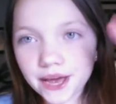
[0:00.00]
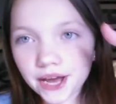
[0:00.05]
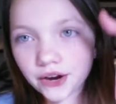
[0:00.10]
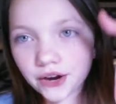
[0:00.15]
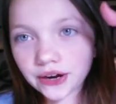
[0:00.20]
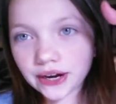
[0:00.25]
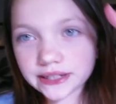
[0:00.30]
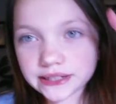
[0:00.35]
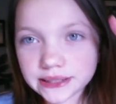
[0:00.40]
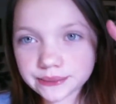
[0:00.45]

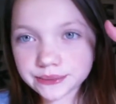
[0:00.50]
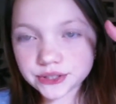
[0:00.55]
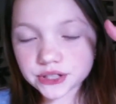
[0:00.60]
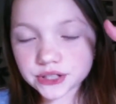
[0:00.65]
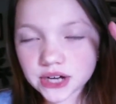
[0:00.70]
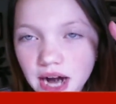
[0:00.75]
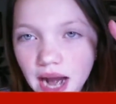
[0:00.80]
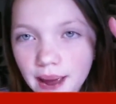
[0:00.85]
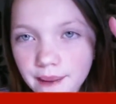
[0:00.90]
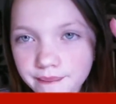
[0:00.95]
big red
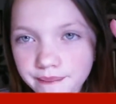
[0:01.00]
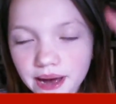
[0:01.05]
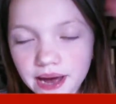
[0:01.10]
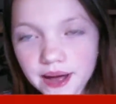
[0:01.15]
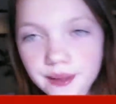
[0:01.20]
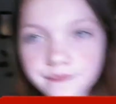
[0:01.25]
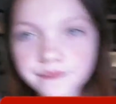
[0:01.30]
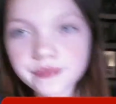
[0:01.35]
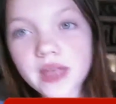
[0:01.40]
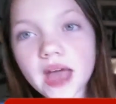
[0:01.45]
subscribe
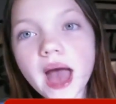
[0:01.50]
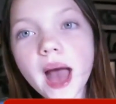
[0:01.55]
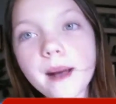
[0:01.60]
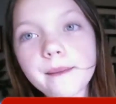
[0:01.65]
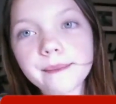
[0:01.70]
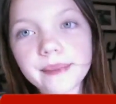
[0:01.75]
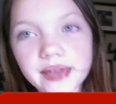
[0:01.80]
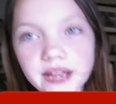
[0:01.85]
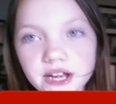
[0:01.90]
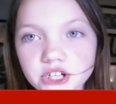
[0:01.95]
button.
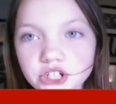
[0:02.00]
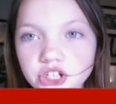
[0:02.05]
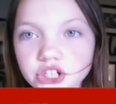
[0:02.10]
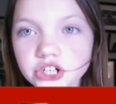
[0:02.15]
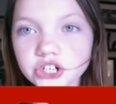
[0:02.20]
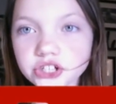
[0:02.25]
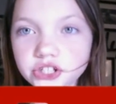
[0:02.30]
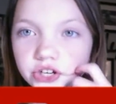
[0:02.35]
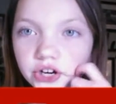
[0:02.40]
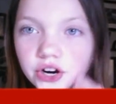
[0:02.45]
Make sure
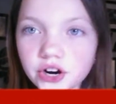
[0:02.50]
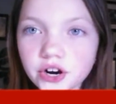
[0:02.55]
to